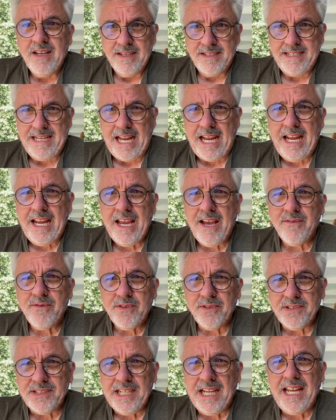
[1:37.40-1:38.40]
day
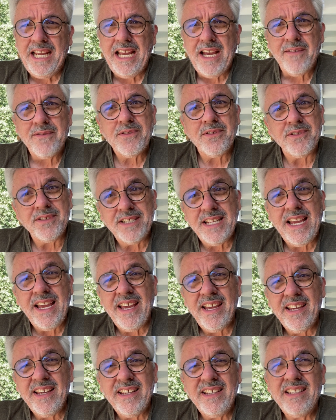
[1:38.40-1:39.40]
after day after
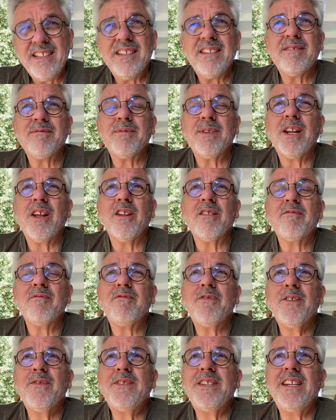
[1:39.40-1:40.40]
day. It went on
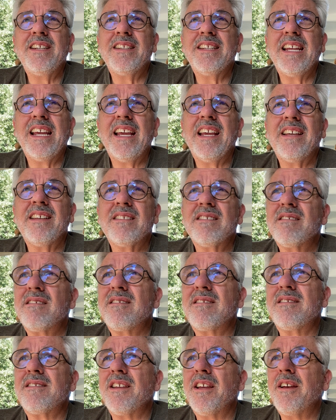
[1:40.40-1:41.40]
15
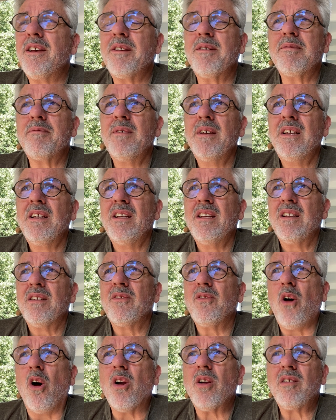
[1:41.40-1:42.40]
days
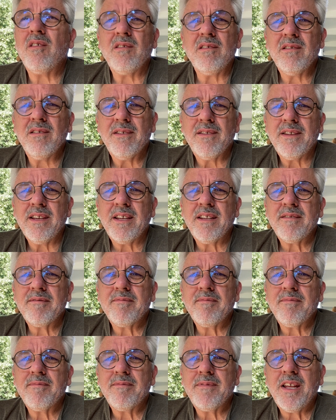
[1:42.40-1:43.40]
longer
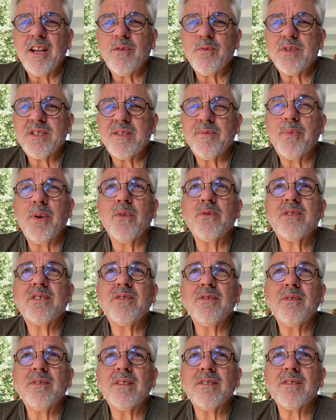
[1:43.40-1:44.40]
than it was supposed
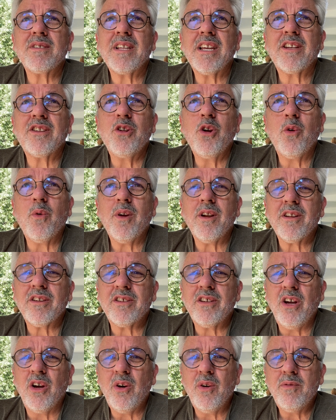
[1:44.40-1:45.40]
to, and there's like nowhere to
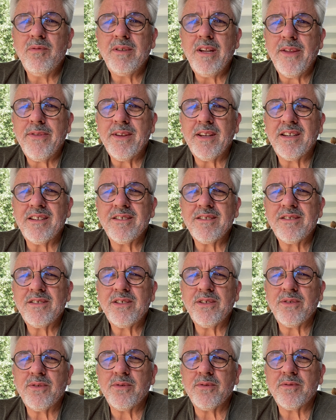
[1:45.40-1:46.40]
go, nothing
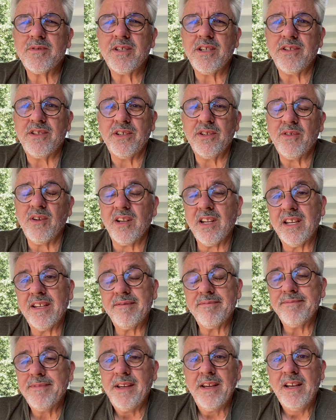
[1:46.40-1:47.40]
to do.
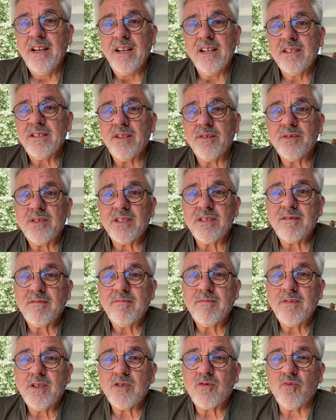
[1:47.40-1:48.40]
So
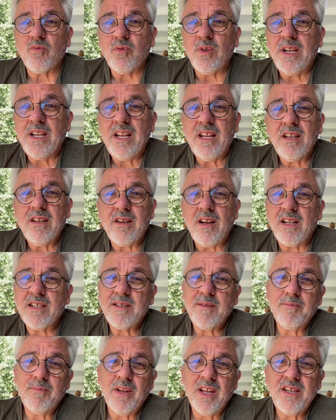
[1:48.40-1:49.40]
just reading,
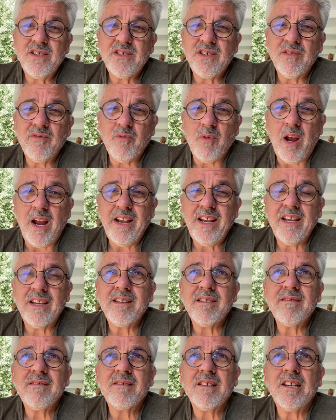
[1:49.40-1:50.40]
contemplation, writing,